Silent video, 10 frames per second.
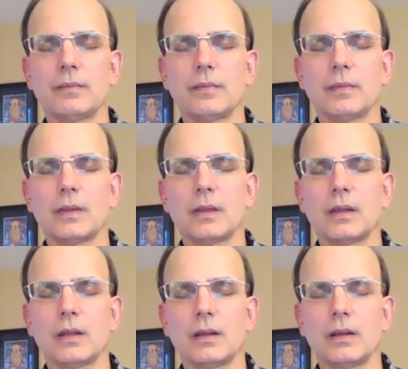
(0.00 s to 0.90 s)

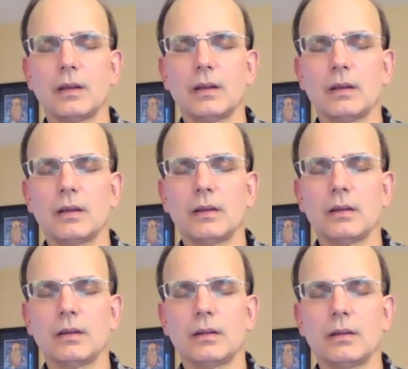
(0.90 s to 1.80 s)

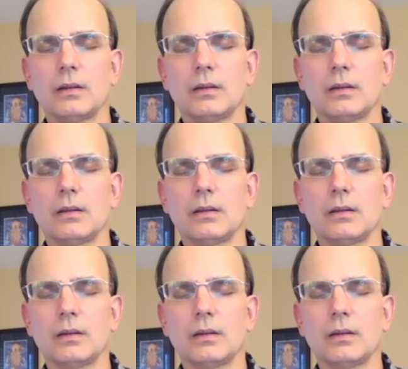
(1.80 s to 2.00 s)
(silence)